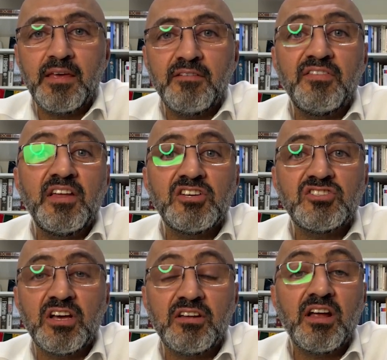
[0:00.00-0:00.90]
finish
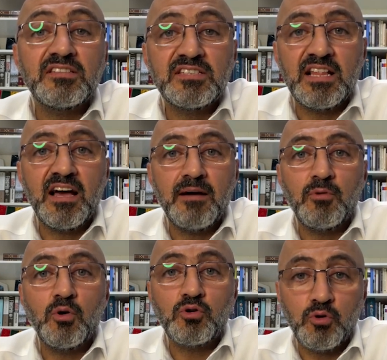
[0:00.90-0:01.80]
the Grand Slam
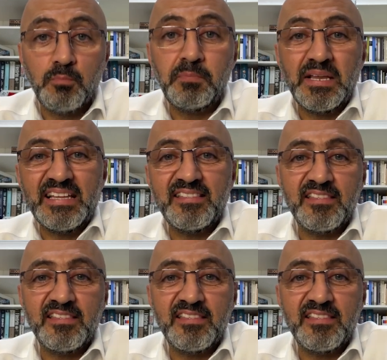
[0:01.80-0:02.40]
or complete